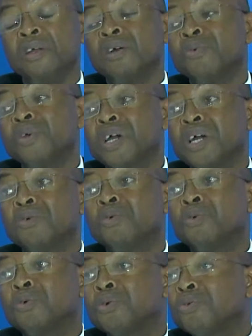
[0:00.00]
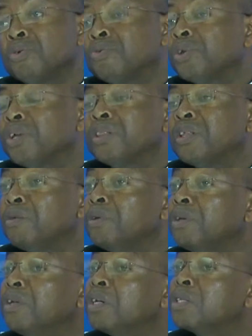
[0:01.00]
we can create a
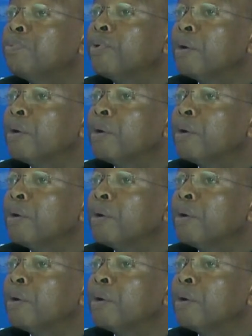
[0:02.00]
diaspora